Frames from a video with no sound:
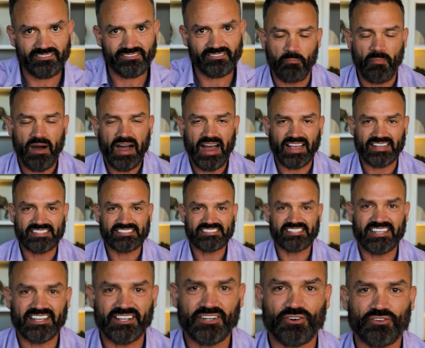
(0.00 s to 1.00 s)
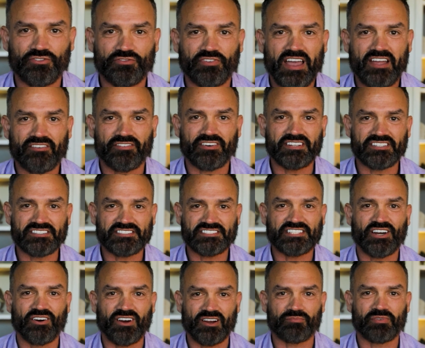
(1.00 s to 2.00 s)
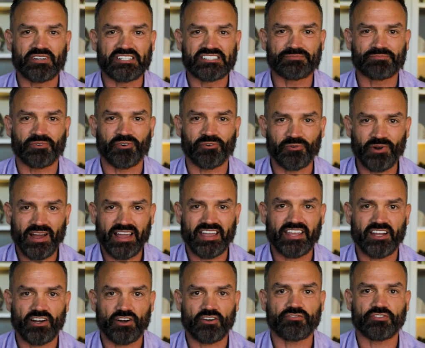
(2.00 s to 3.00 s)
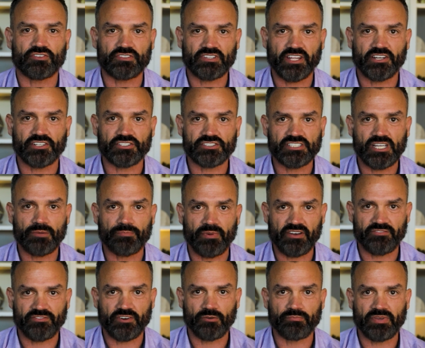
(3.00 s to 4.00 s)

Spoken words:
My single favorite Stoic principle right here for leadership and for